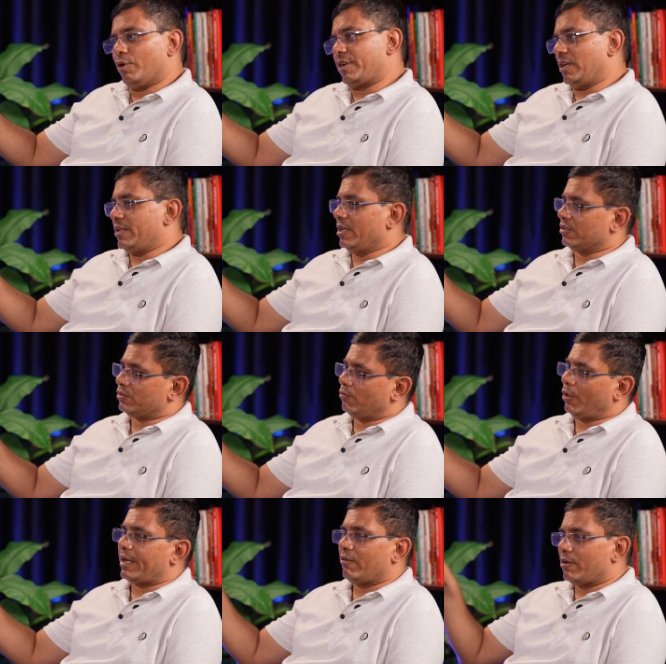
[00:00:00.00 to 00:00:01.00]
portal, yes.
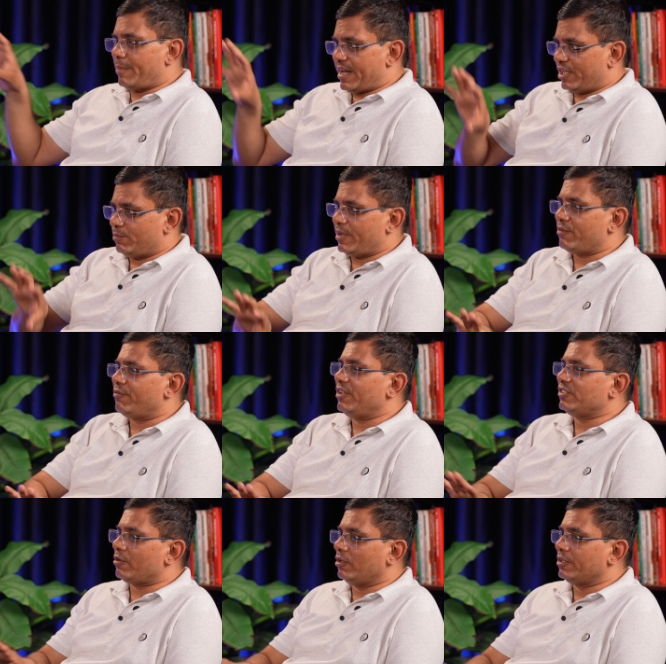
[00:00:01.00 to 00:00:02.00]
Whatever management
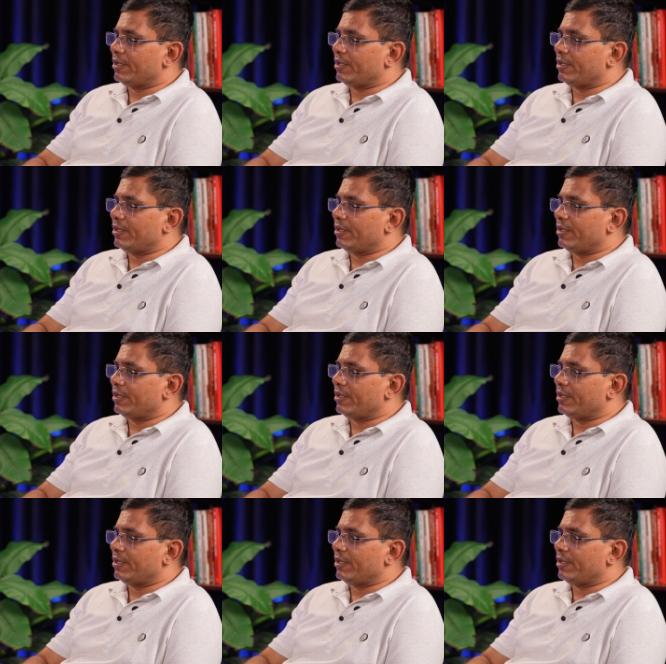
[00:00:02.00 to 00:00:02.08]
fees and all